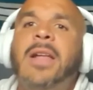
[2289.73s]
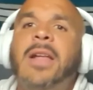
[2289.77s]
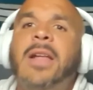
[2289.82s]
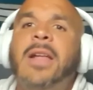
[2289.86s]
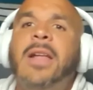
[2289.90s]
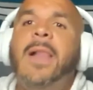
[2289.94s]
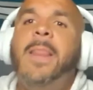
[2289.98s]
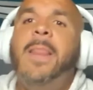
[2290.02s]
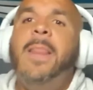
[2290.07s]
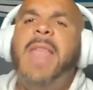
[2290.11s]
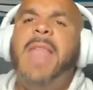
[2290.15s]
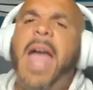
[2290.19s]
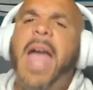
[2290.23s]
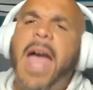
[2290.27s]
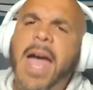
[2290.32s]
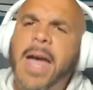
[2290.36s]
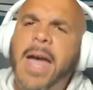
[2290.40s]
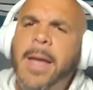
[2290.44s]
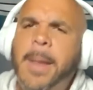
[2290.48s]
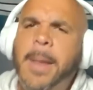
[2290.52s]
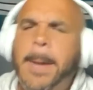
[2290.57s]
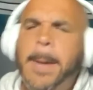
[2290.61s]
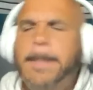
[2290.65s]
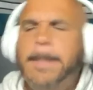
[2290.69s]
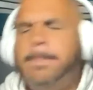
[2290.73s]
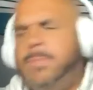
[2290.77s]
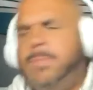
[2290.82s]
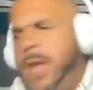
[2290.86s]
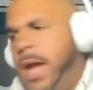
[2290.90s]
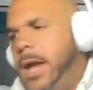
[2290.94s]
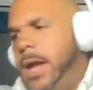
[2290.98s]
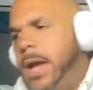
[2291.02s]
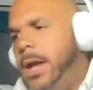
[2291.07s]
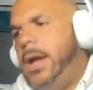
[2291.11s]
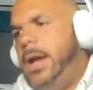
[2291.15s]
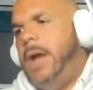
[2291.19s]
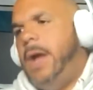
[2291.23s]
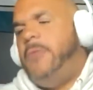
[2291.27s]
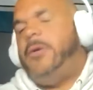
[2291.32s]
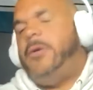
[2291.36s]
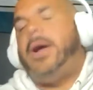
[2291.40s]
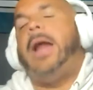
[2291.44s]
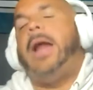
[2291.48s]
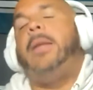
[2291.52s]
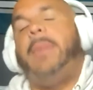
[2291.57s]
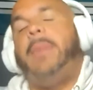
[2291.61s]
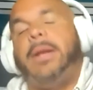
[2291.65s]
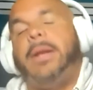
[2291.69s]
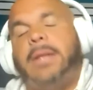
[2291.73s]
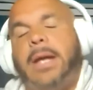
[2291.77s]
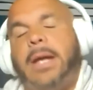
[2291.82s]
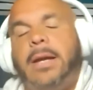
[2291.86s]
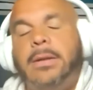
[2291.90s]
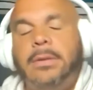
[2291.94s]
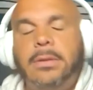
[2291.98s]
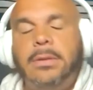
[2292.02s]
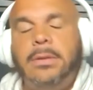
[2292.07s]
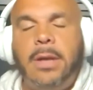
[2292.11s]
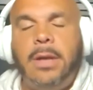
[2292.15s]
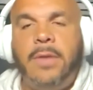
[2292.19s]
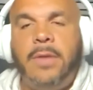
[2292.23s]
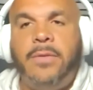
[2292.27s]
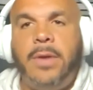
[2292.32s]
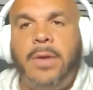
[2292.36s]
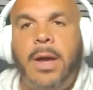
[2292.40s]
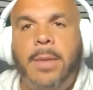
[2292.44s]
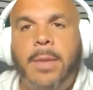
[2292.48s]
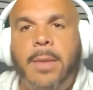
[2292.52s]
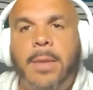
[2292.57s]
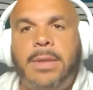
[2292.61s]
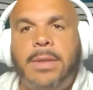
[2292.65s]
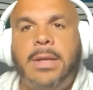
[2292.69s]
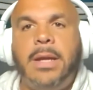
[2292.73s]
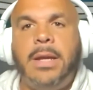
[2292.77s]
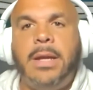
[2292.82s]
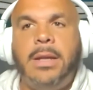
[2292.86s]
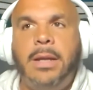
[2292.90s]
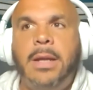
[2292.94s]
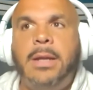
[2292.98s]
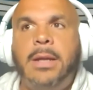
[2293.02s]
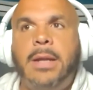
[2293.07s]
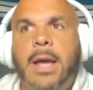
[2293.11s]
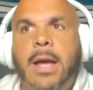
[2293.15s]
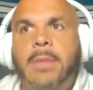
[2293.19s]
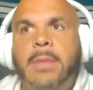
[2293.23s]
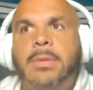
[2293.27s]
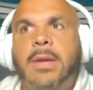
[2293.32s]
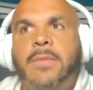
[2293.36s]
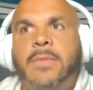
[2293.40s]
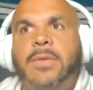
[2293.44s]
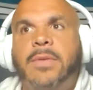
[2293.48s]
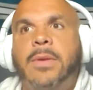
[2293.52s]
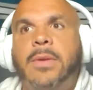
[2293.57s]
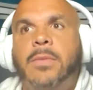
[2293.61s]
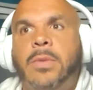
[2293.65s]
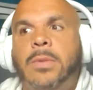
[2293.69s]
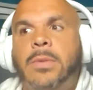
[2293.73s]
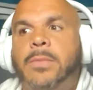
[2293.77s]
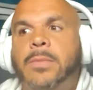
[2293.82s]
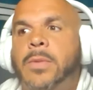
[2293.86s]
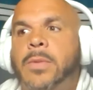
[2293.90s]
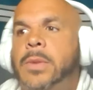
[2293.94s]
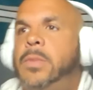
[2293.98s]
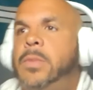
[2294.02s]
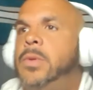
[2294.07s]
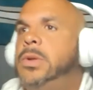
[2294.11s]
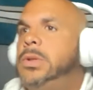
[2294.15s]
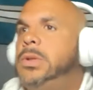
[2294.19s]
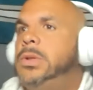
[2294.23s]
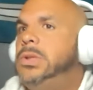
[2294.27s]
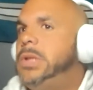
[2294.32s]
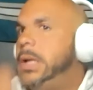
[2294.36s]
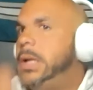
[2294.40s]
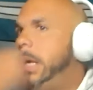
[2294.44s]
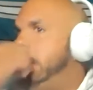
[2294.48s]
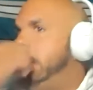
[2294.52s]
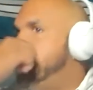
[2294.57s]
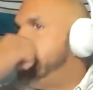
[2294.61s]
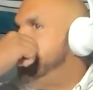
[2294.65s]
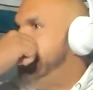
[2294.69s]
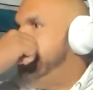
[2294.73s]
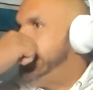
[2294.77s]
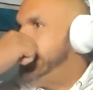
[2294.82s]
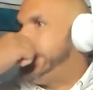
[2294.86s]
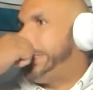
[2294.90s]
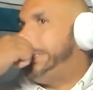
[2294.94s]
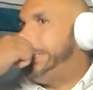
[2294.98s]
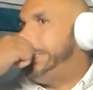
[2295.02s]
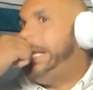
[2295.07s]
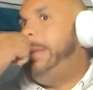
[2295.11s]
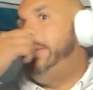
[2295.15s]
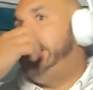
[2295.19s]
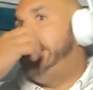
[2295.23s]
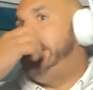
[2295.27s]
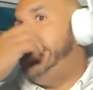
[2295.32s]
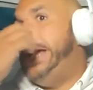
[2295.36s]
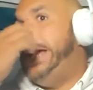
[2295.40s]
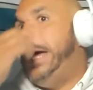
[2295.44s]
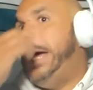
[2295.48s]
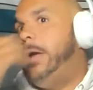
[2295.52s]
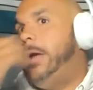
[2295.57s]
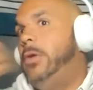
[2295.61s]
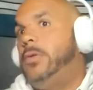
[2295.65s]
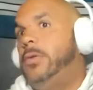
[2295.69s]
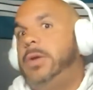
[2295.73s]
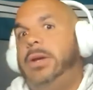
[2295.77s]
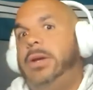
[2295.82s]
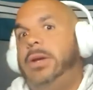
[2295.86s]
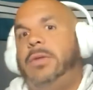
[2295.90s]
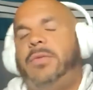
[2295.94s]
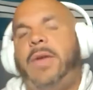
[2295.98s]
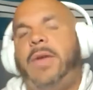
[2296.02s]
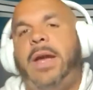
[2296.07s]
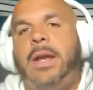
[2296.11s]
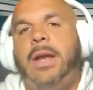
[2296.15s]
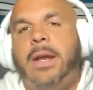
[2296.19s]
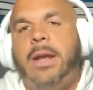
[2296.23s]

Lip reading: Yeah. I forgot about that. Yeah, I definitely would be willing to check out the Matrix because I'm a Keanu Reeves fan